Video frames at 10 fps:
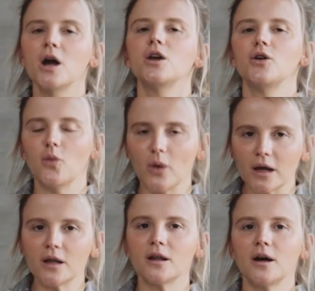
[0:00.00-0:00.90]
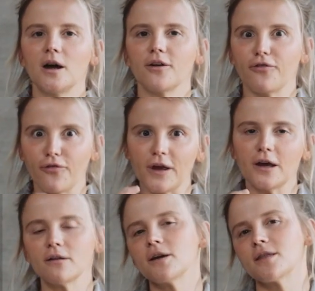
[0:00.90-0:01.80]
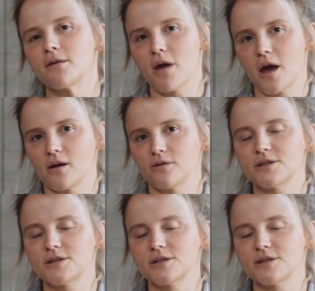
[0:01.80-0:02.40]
you will feel in the mayo.